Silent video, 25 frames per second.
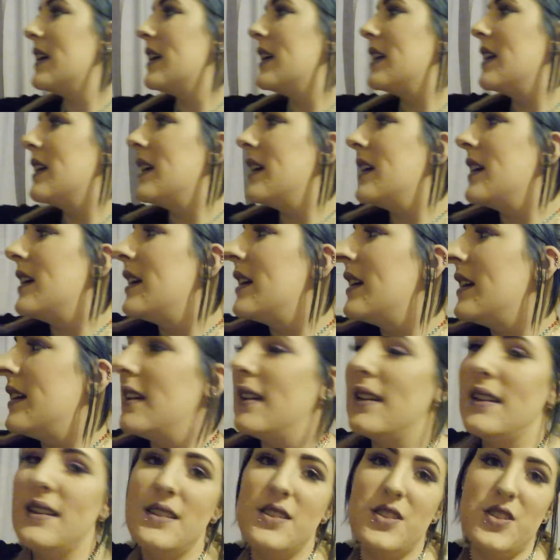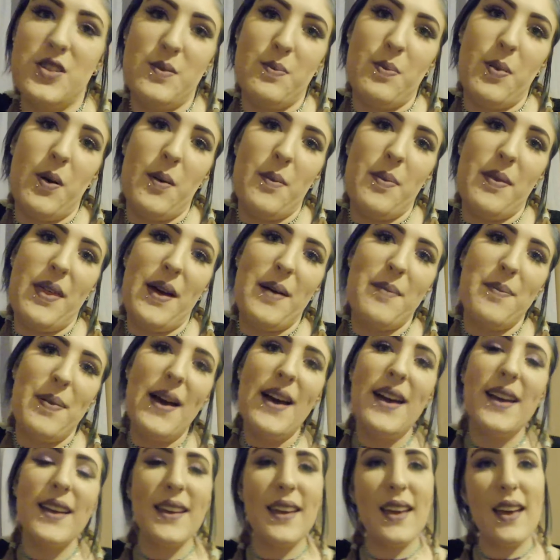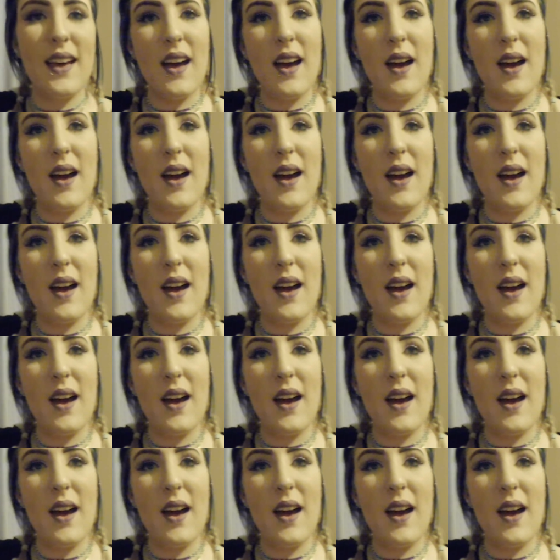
Let's just pop that back.